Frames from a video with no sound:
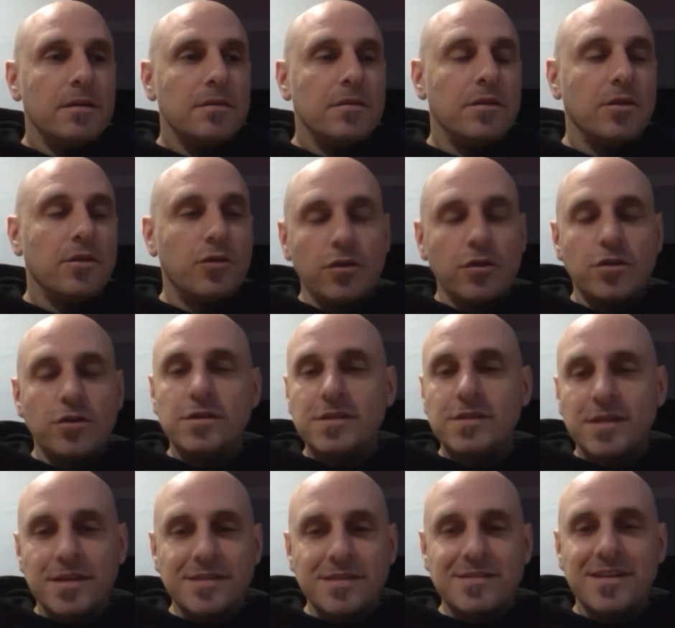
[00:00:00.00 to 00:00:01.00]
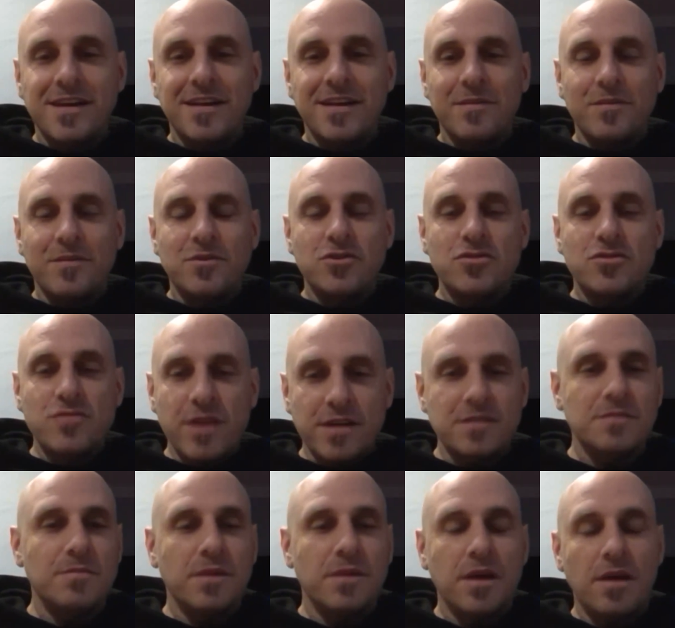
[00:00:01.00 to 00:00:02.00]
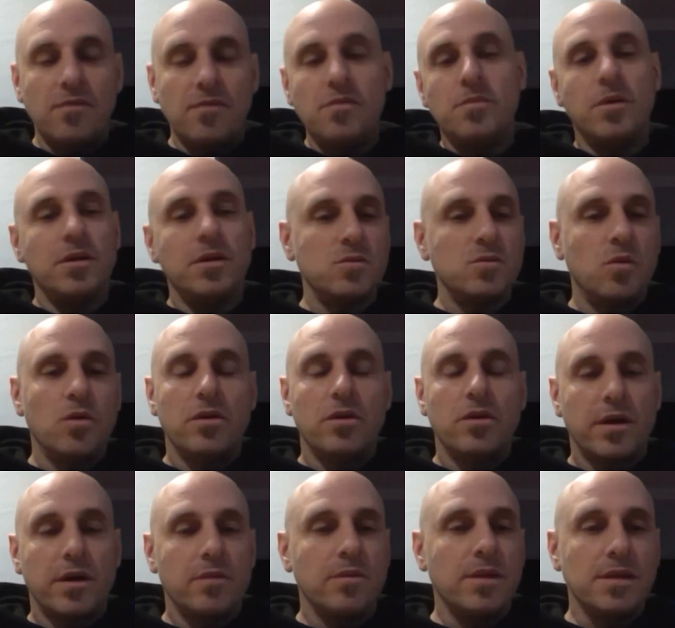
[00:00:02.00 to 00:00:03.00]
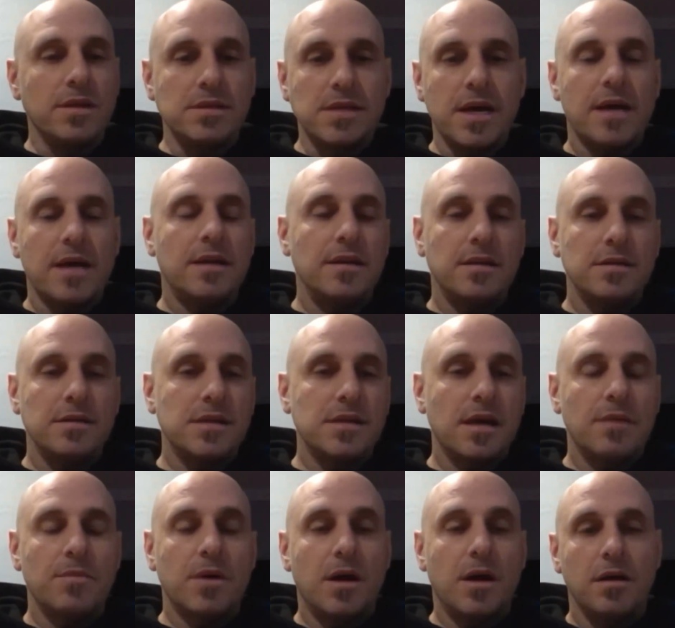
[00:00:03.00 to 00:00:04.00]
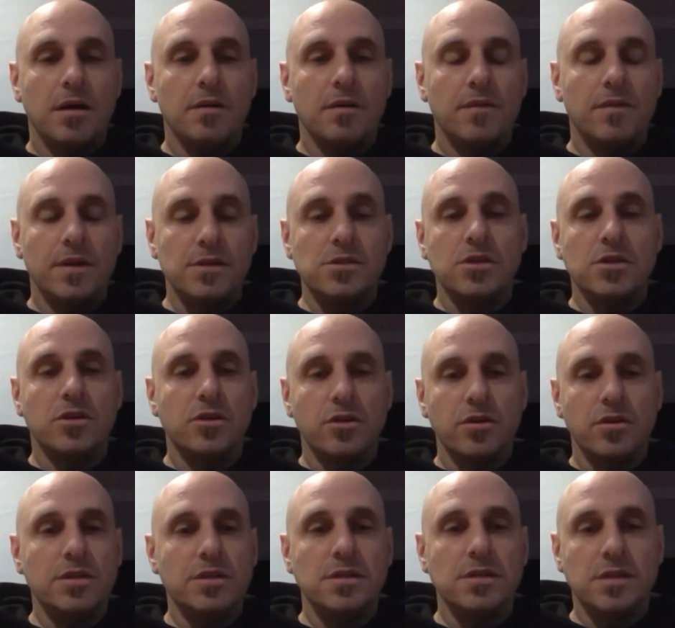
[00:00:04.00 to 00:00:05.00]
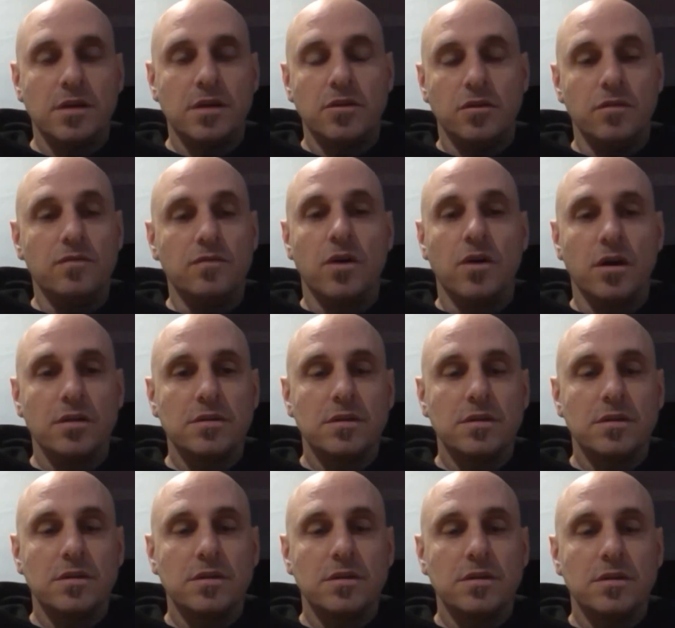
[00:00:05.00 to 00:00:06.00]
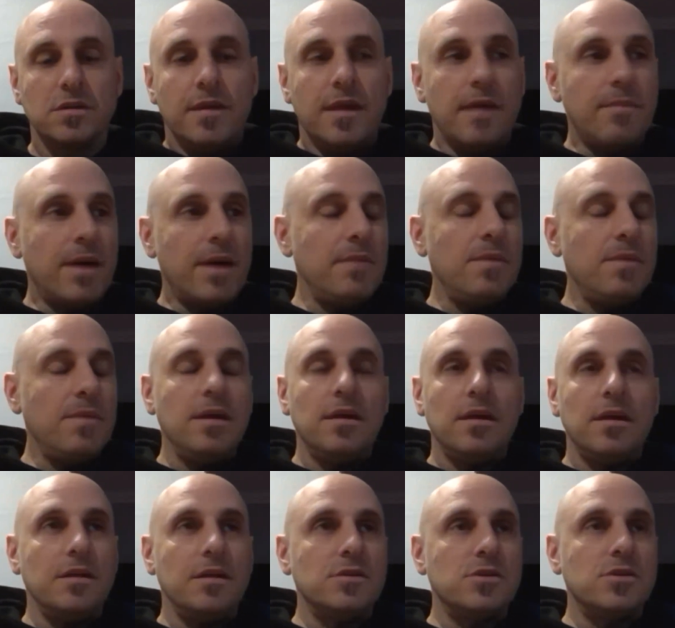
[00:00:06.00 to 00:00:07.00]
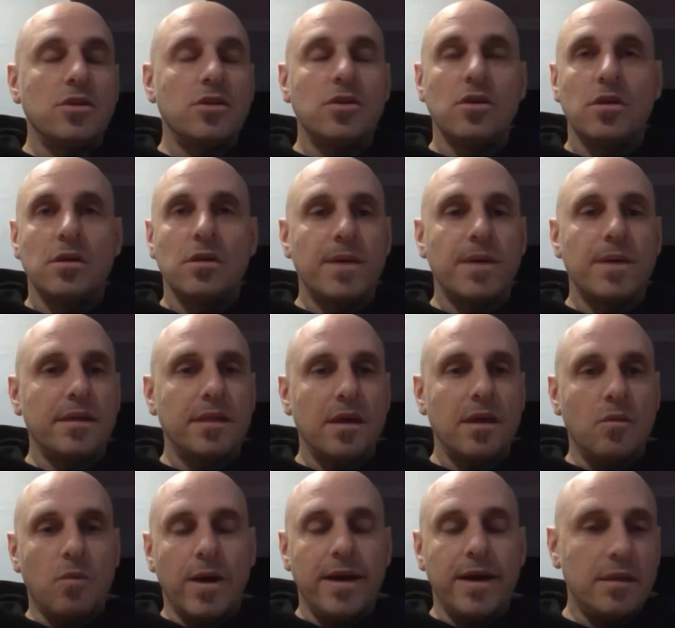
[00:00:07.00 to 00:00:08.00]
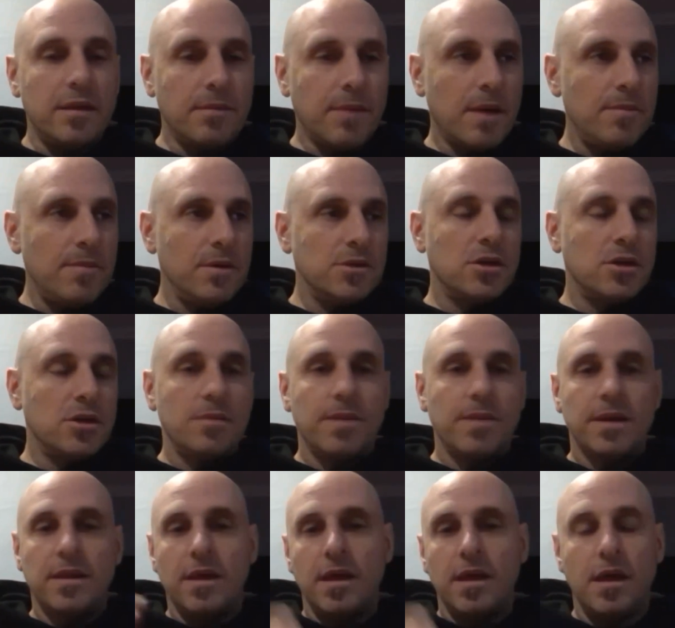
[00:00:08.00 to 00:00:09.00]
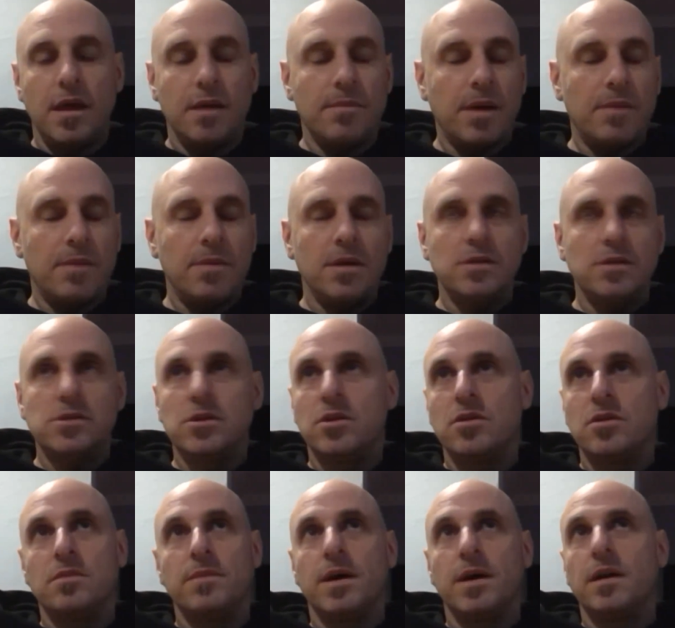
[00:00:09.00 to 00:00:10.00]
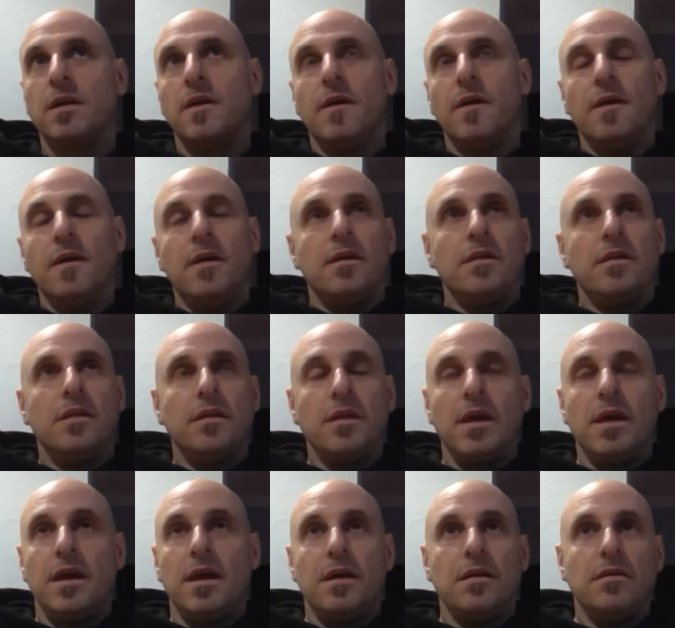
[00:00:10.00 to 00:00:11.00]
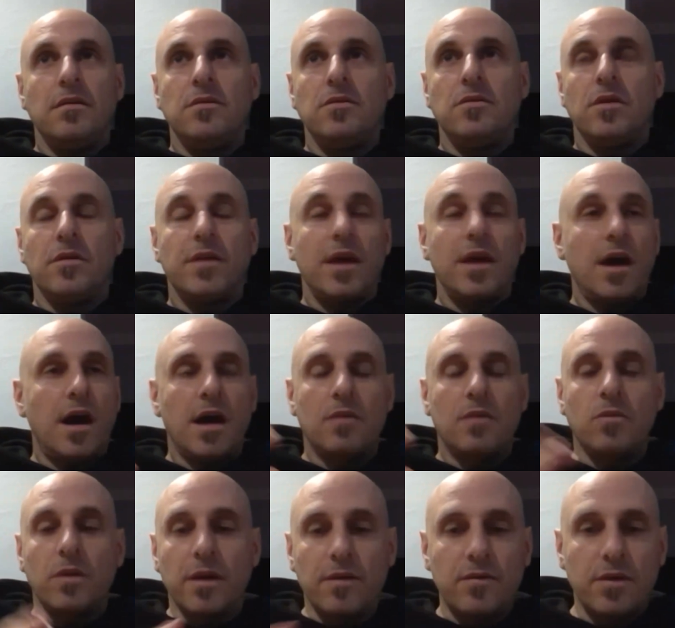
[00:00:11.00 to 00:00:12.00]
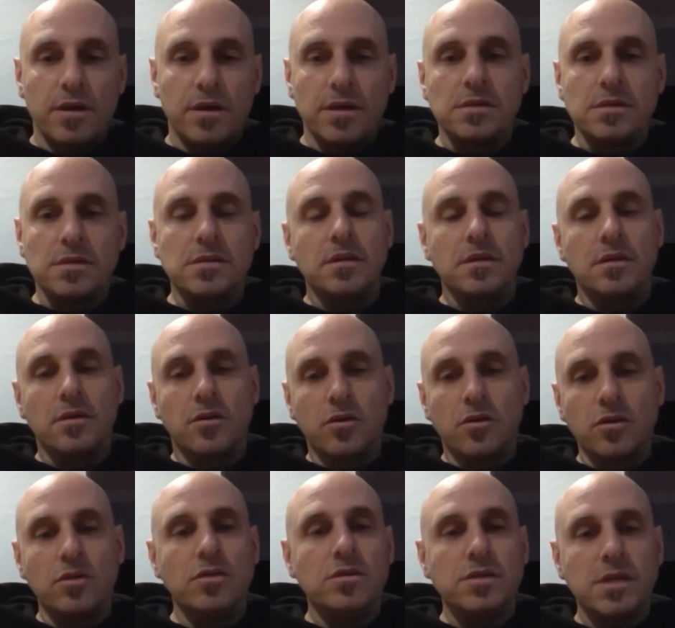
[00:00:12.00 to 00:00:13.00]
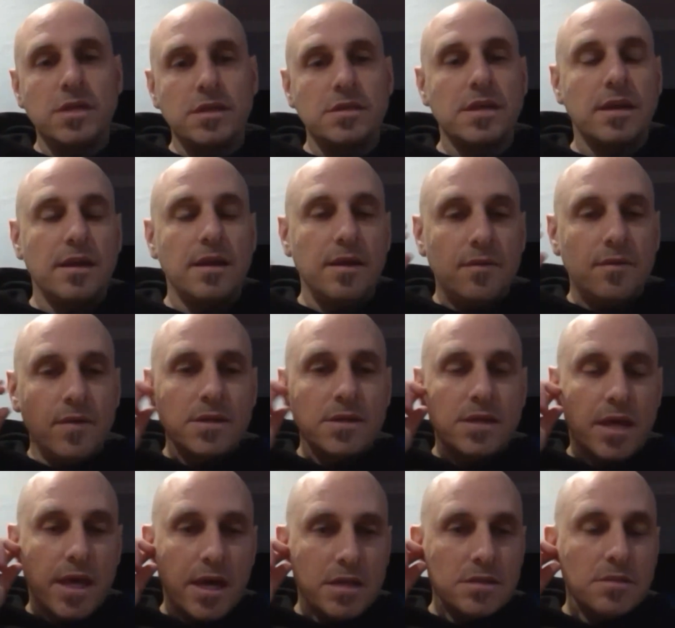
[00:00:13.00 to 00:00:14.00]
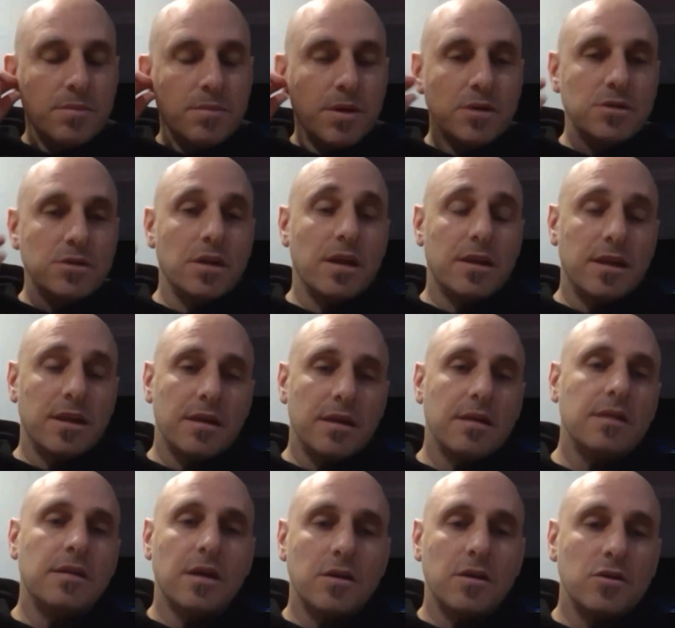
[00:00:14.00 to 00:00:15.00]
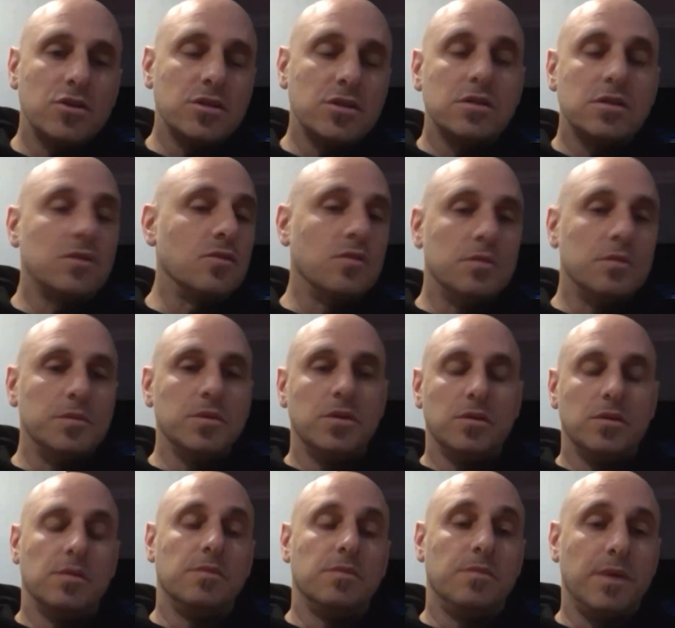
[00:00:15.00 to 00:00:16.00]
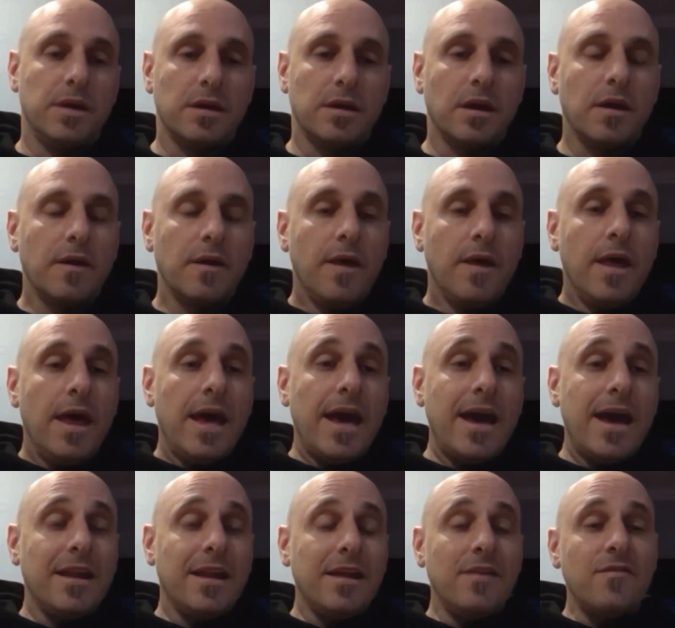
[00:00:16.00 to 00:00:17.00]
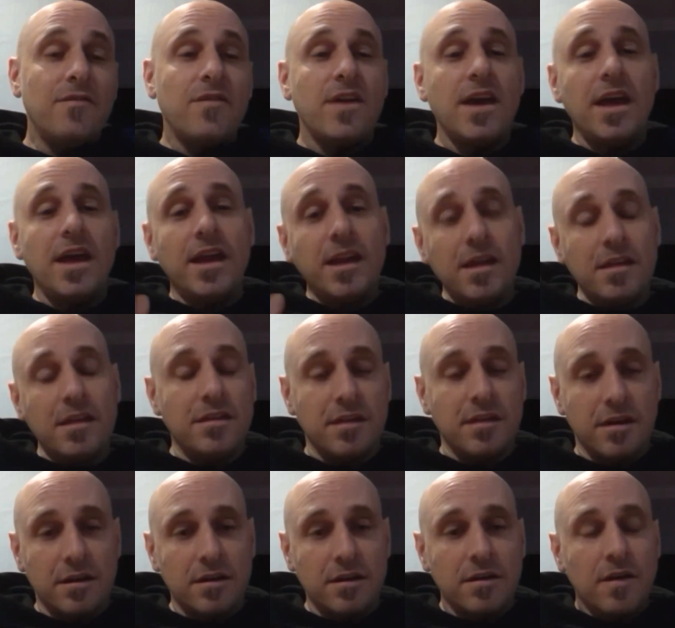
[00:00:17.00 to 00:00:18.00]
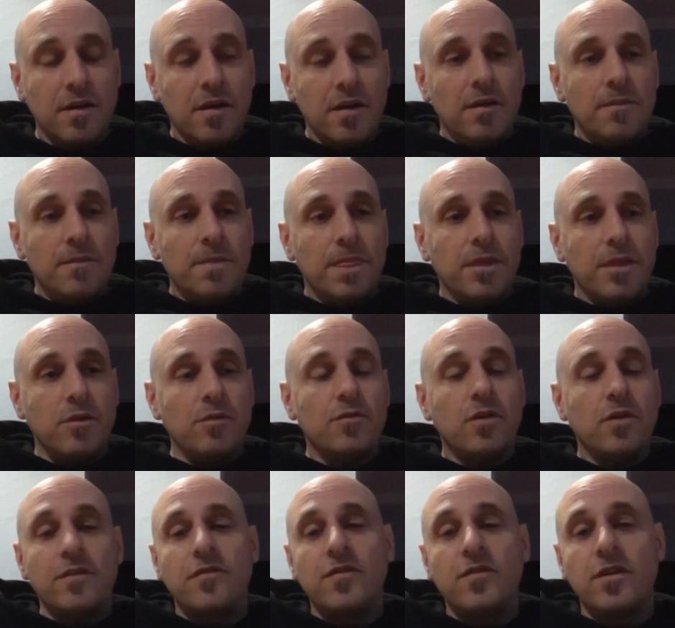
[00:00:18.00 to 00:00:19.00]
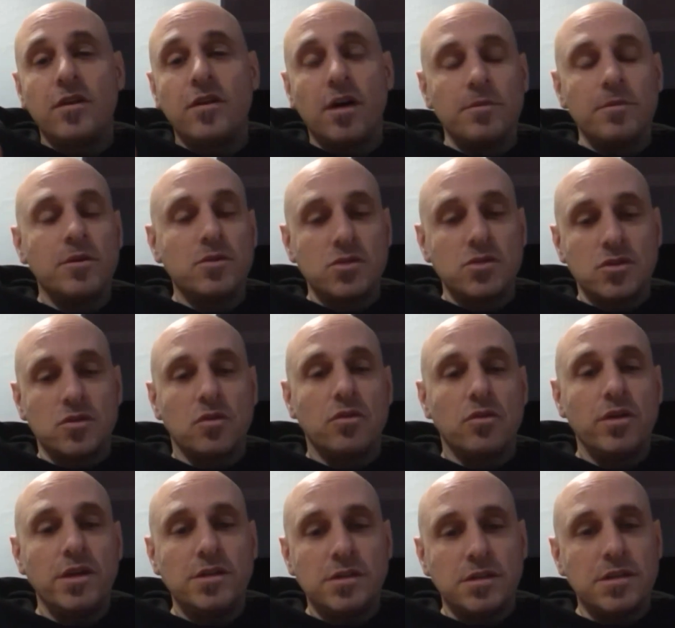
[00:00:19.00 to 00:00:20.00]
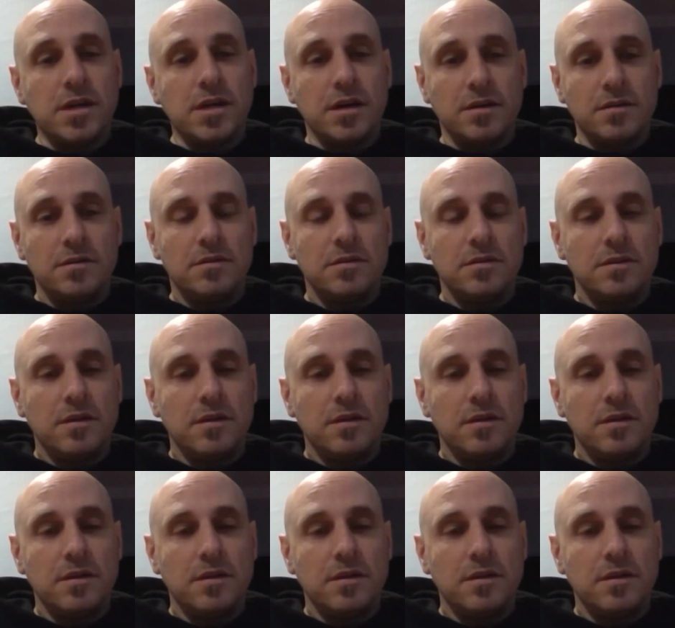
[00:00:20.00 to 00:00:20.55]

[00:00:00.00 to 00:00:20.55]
The good news is that, trust me, everybody's walking around with exactly the same kind of insecurities that you've got. They may be insecure about their weight, they may be insecure about their hair, maybe insecure about their heart, whatever it is. The good news is that even as a cancer patient, at the end of the day, you're just a normal human being. And if anything, you've got a phenomenal story to tell.